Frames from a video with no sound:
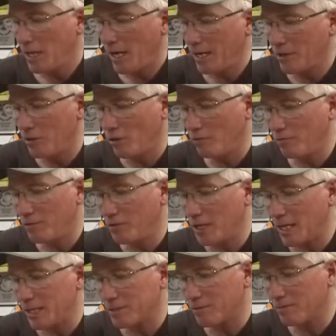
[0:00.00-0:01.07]
I don't know if you
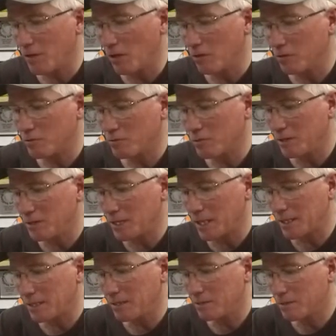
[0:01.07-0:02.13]
guys have noticed when you
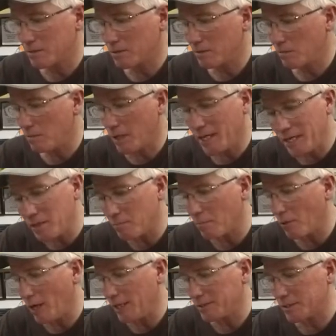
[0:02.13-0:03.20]
take these any
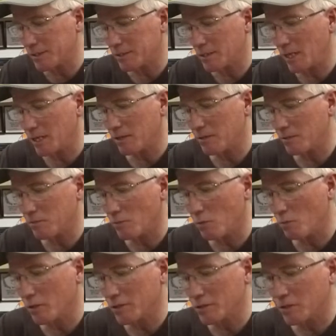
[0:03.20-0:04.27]
plastics out of their
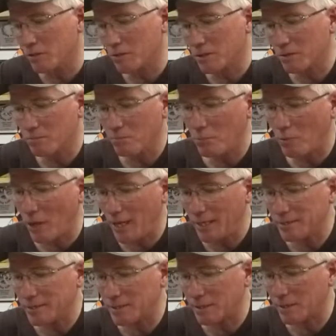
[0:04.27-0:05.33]
original
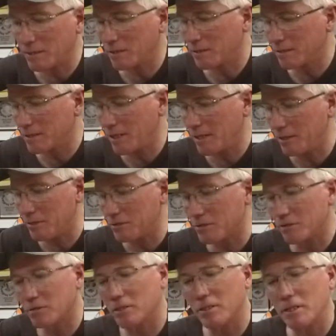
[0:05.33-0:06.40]
plastic containers
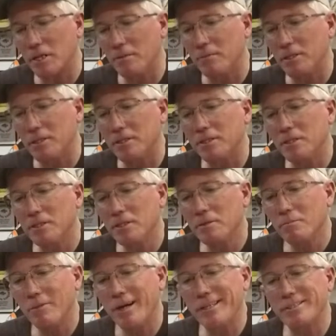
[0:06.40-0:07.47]
that they come in,
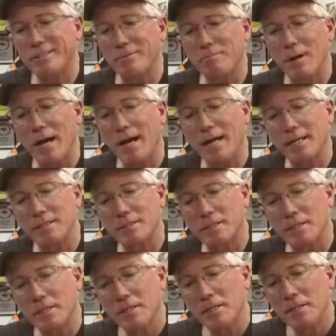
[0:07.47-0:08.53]
plastic bags,
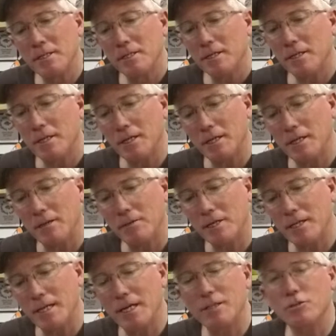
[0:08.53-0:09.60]
uh, they
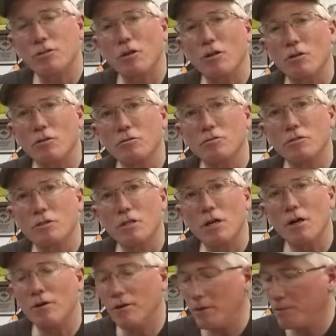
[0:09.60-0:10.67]
kind of start losing
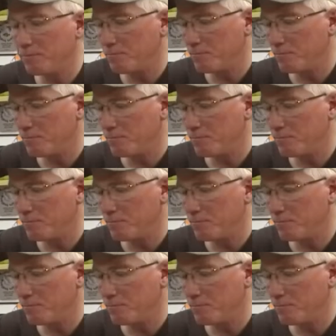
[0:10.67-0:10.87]
color.